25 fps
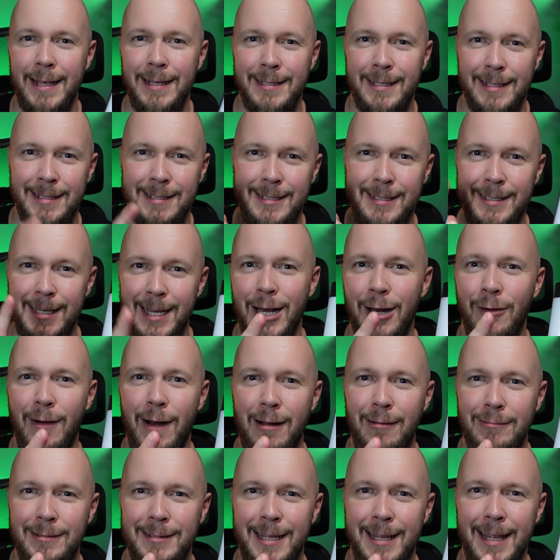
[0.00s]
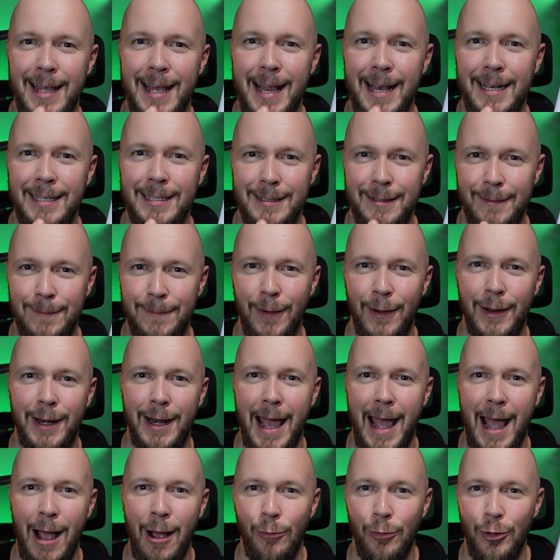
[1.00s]
so stick around to the end to find
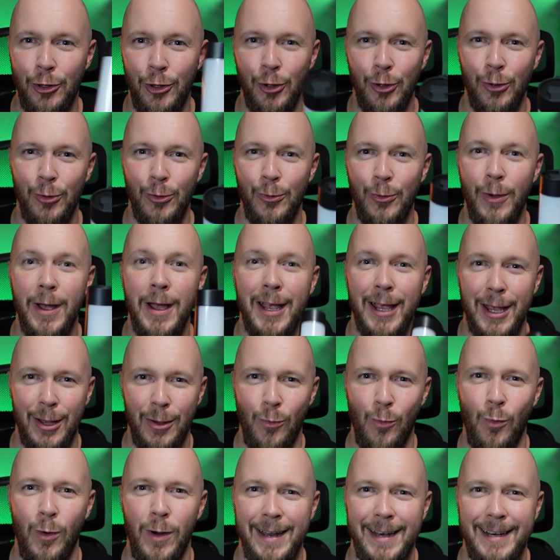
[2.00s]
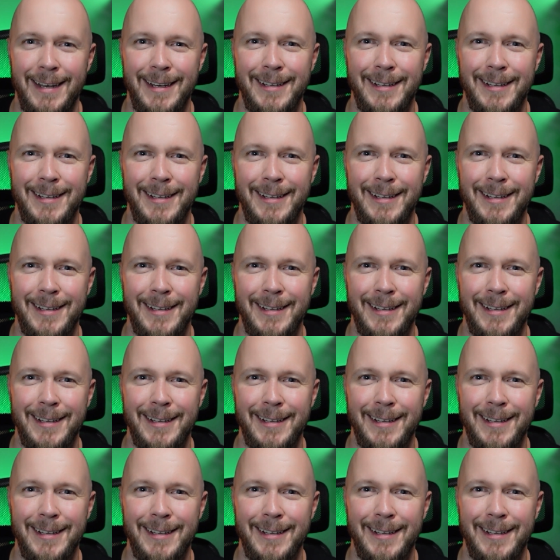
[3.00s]
out how you can win.